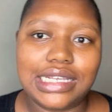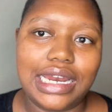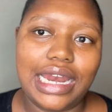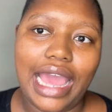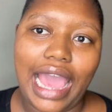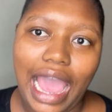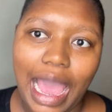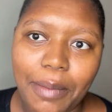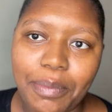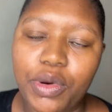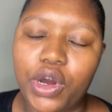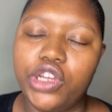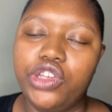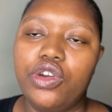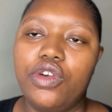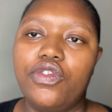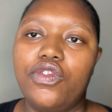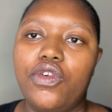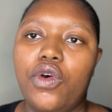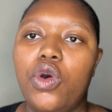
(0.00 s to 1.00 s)
an app on
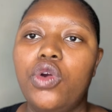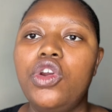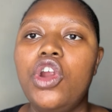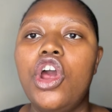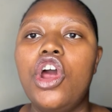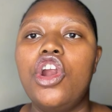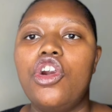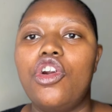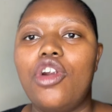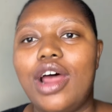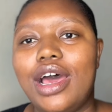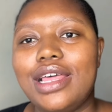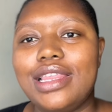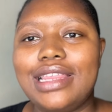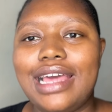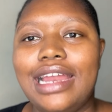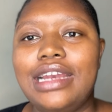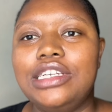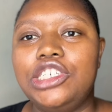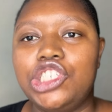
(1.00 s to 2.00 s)
your phone rather
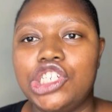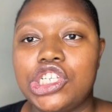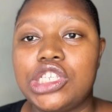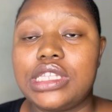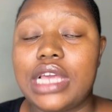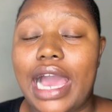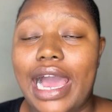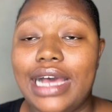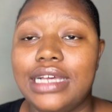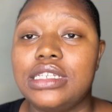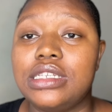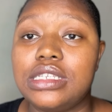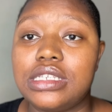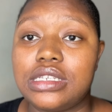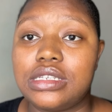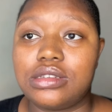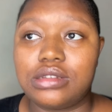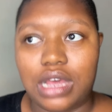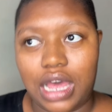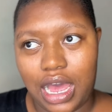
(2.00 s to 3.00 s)
than just
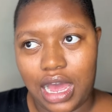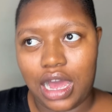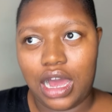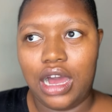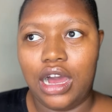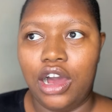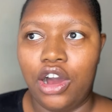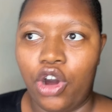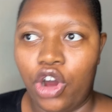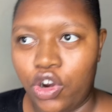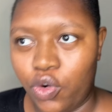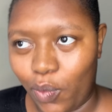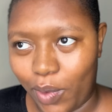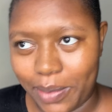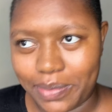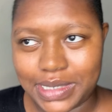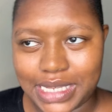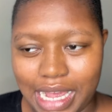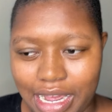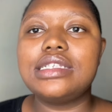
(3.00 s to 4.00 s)
as uh, uh, on
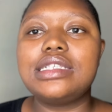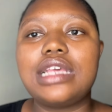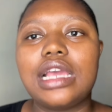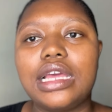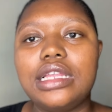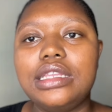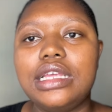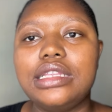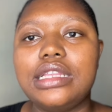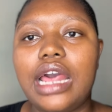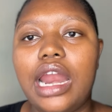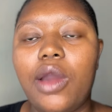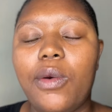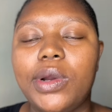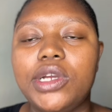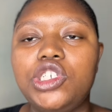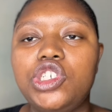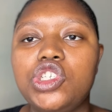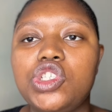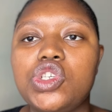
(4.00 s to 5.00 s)
website. The second thing that I
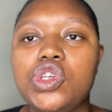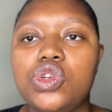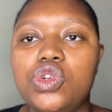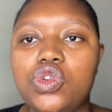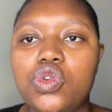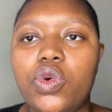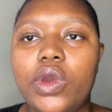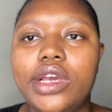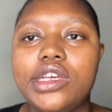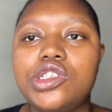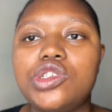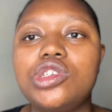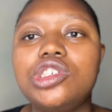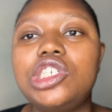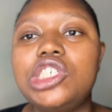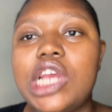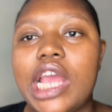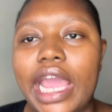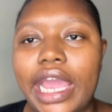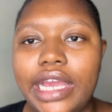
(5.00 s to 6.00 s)
want you to do is to
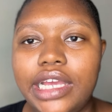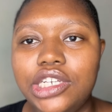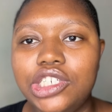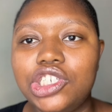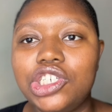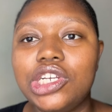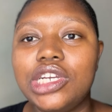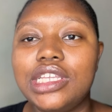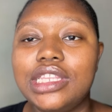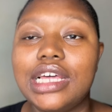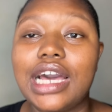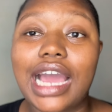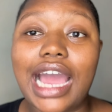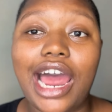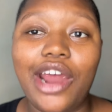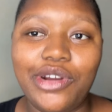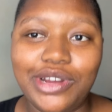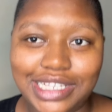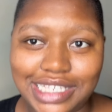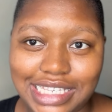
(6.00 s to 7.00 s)
change the
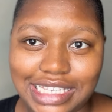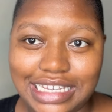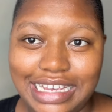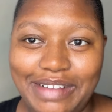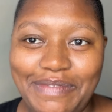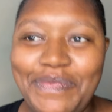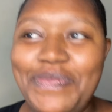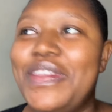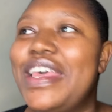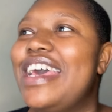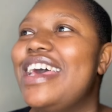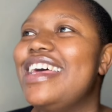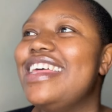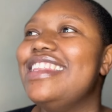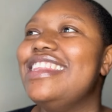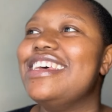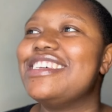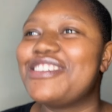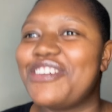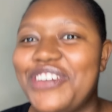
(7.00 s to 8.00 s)
currency.
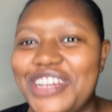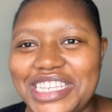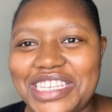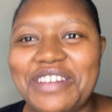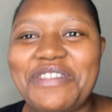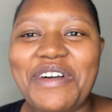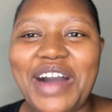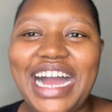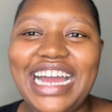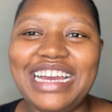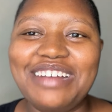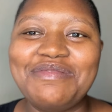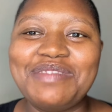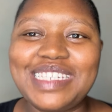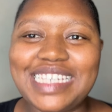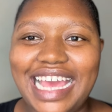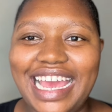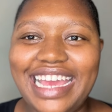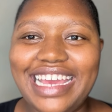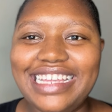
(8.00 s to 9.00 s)
There's a reason why I'm
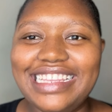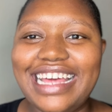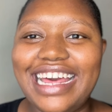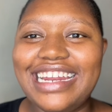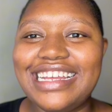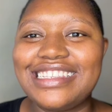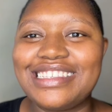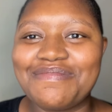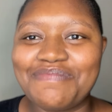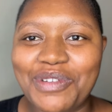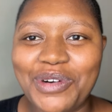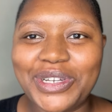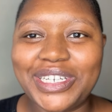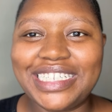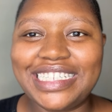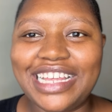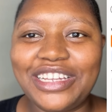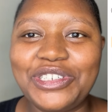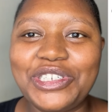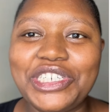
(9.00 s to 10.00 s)
saying that it's
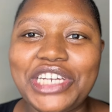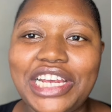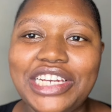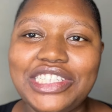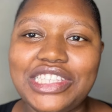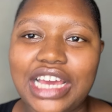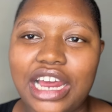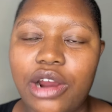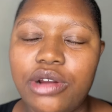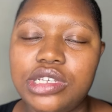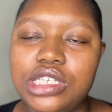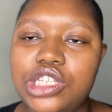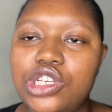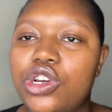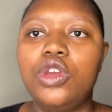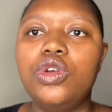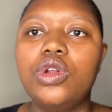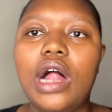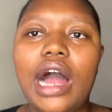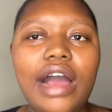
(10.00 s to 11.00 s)
important that you change the currency.
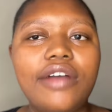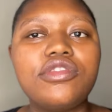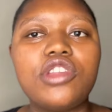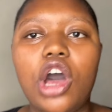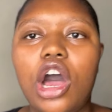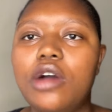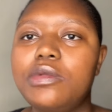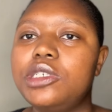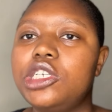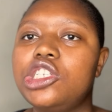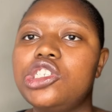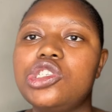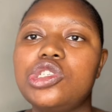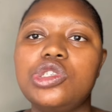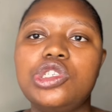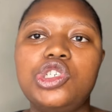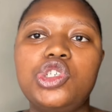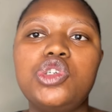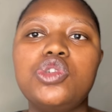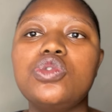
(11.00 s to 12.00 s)
You have the option to
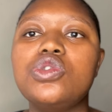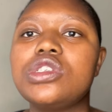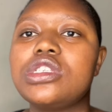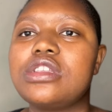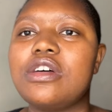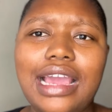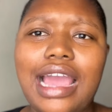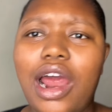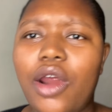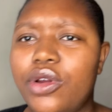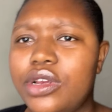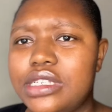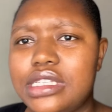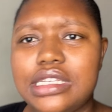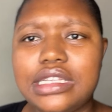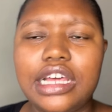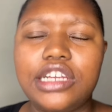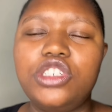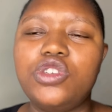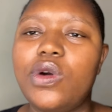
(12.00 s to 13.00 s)
choose the currency
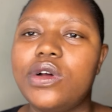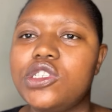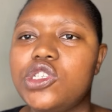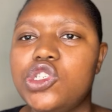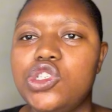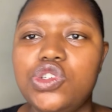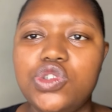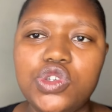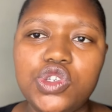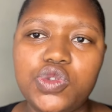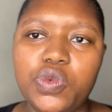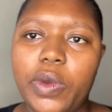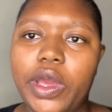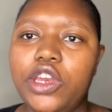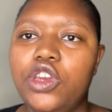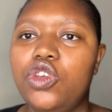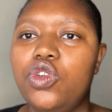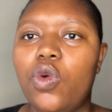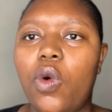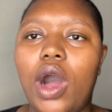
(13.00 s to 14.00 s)
that you want to use
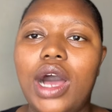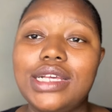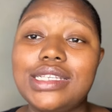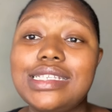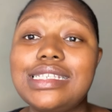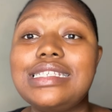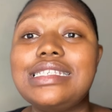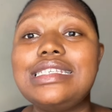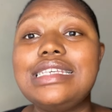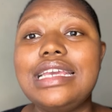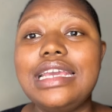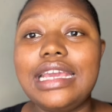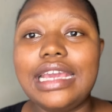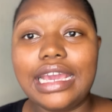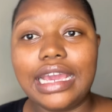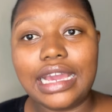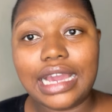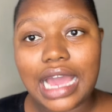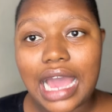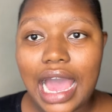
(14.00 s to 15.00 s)
when you are
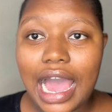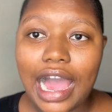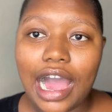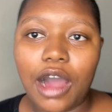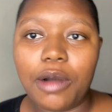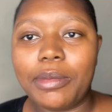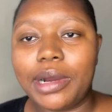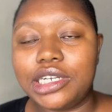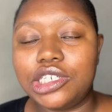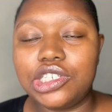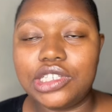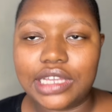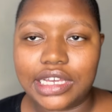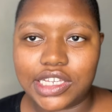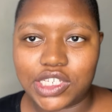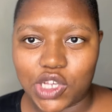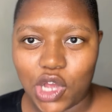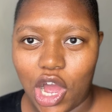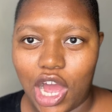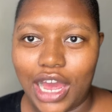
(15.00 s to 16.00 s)
seeing how much
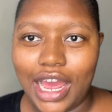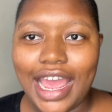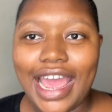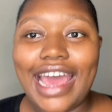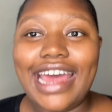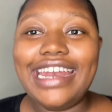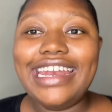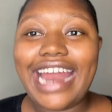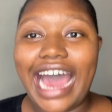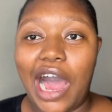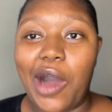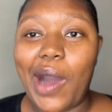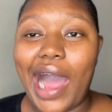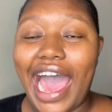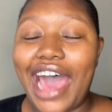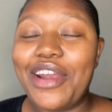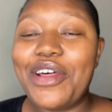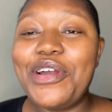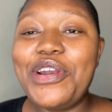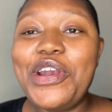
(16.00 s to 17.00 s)
things are. Now,
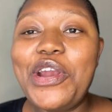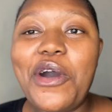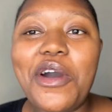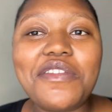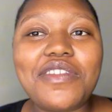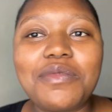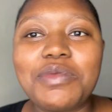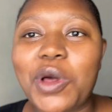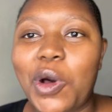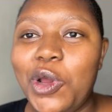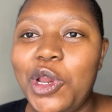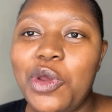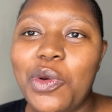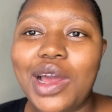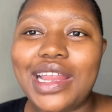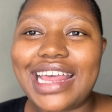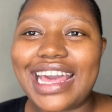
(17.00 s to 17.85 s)
I don't know if I'm the only one